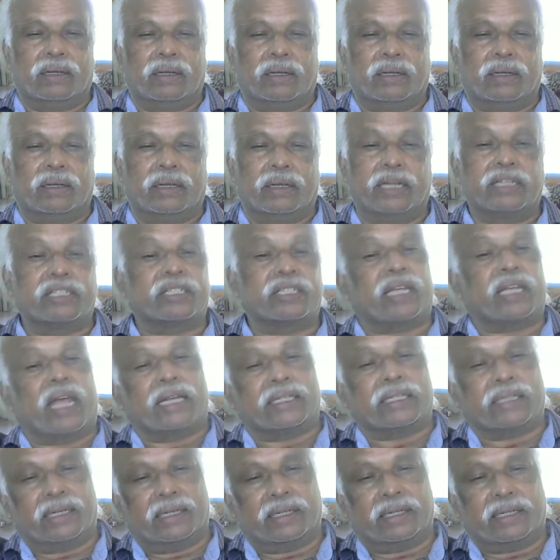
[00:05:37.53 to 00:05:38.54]
its
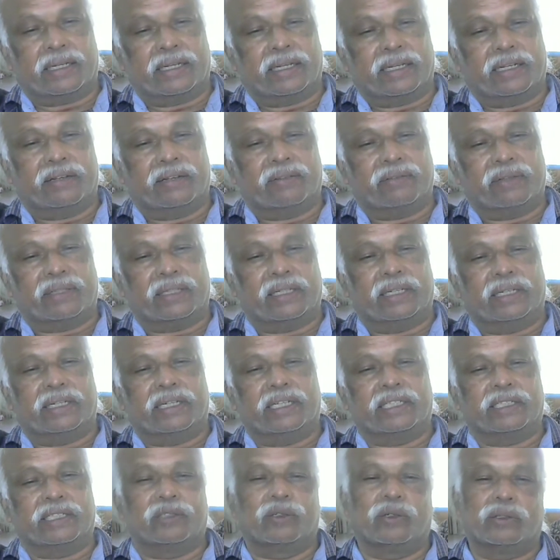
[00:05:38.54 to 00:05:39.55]
category, whether it
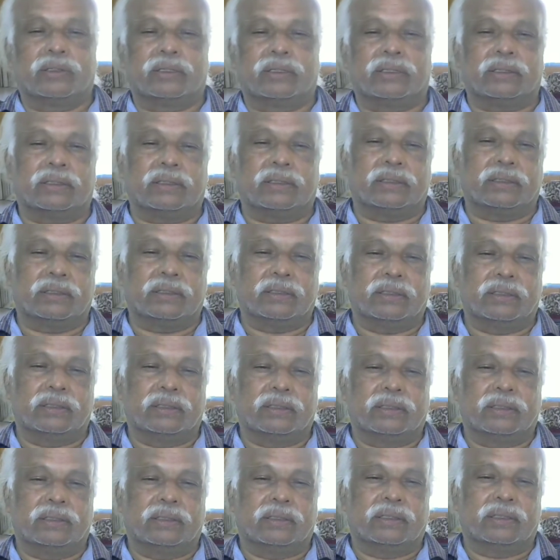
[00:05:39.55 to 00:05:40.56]
is good
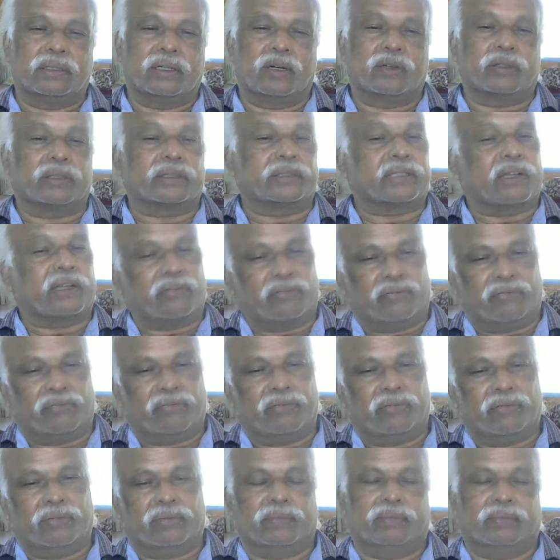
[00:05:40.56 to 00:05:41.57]
or
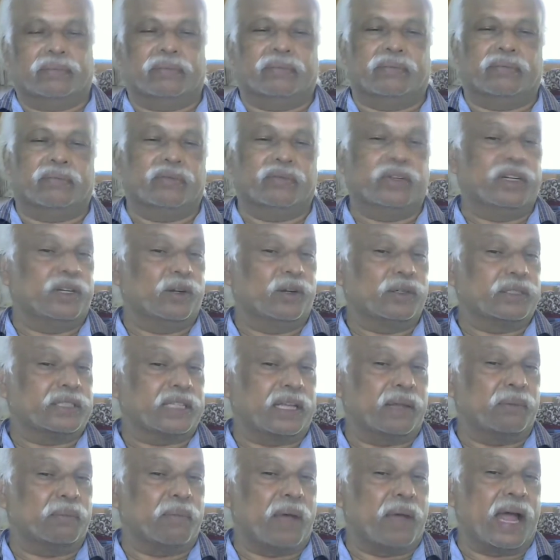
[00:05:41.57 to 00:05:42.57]
tough. We don't
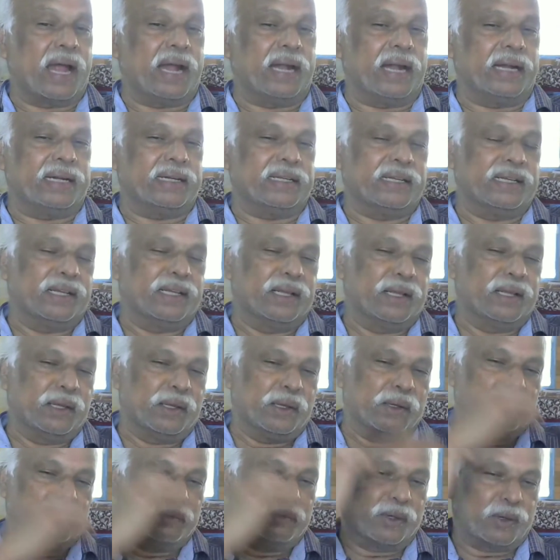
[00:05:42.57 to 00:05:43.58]
say bad
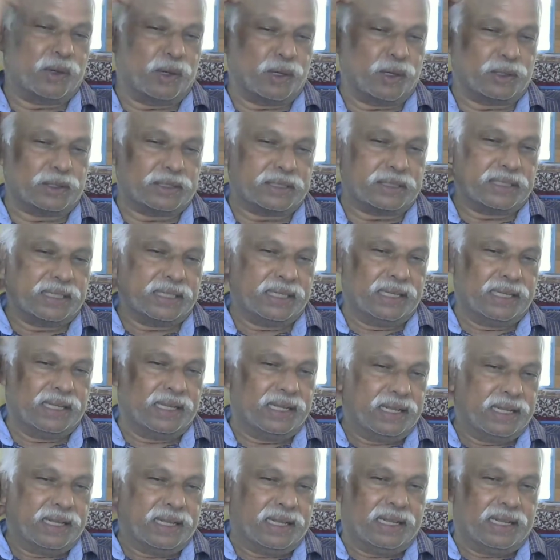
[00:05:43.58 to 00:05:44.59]
because
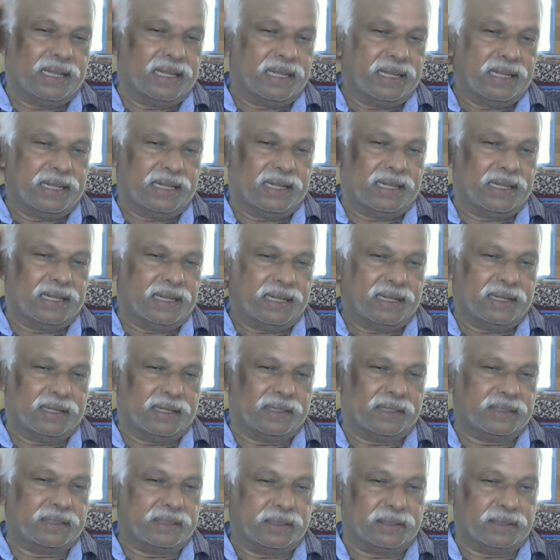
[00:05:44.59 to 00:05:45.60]

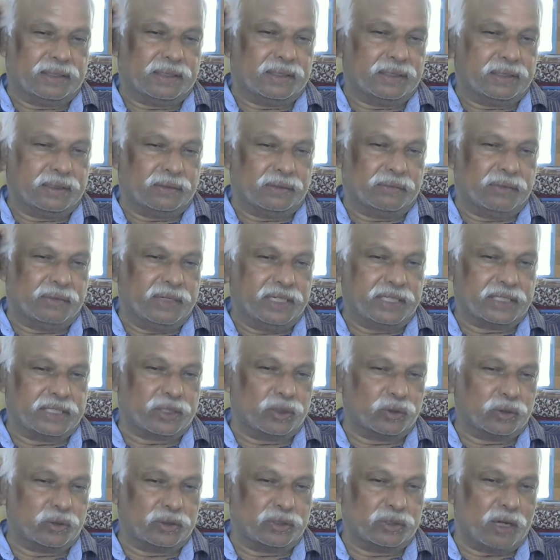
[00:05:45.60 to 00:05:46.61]
we
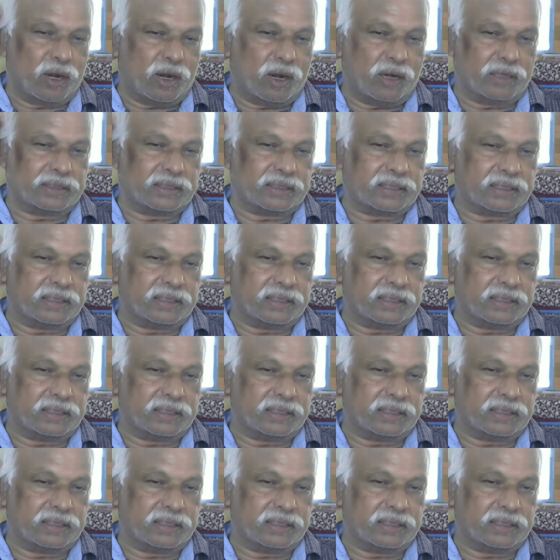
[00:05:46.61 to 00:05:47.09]
should not